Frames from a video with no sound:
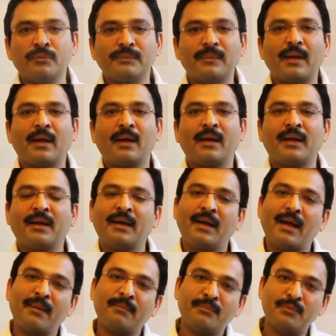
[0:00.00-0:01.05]

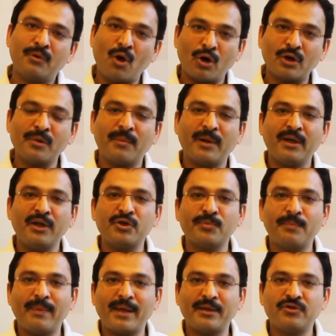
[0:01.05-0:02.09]
I'm Dr.
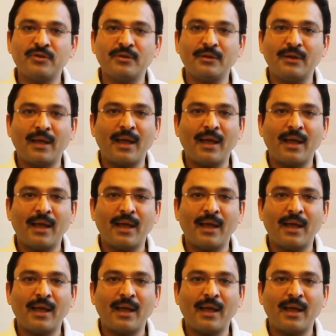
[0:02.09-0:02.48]
Manish Baijal.